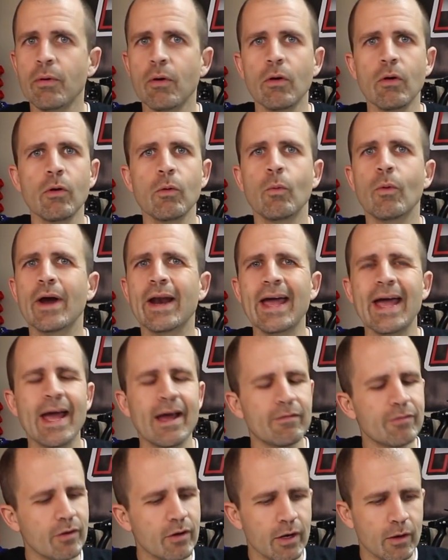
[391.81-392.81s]
pull
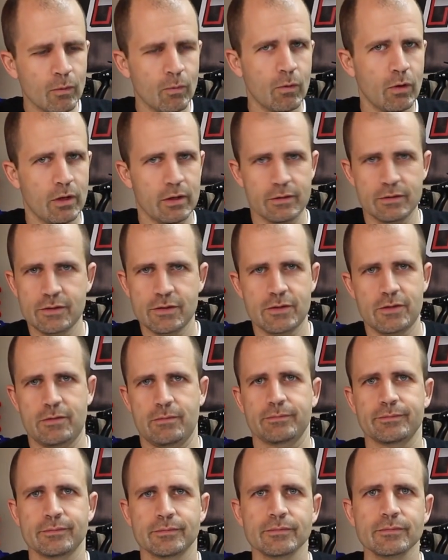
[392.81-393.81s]
whatever it
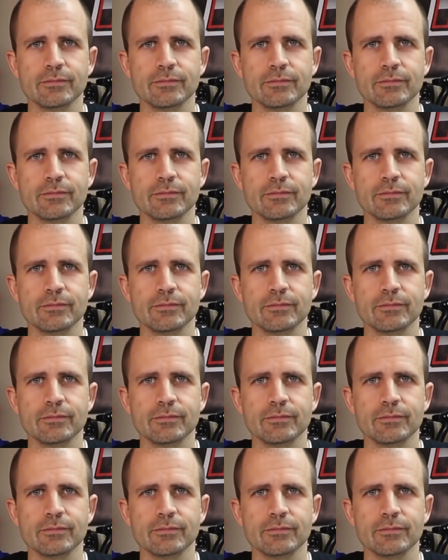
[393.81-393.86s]
wants.